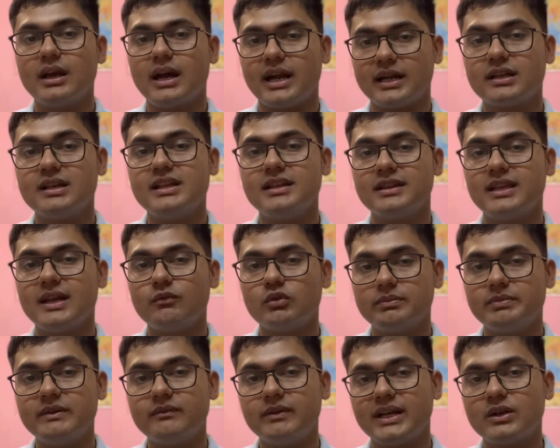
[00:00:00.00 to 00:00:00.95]
At least there would
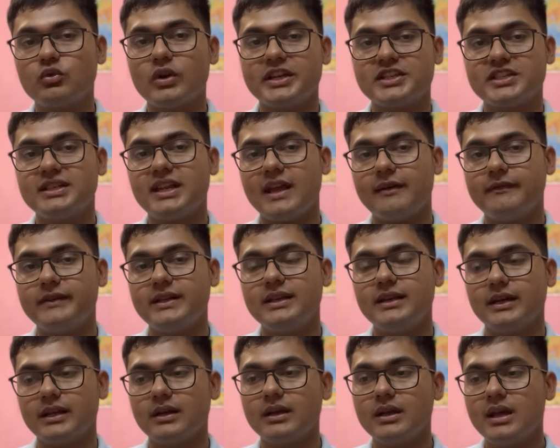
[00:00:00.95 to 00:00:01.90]
be one question every
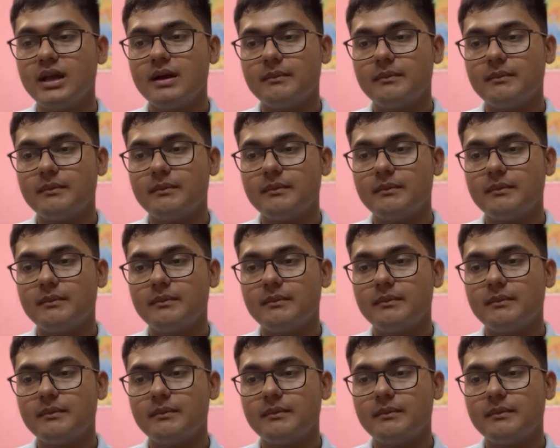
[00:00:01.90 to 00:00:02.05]
year,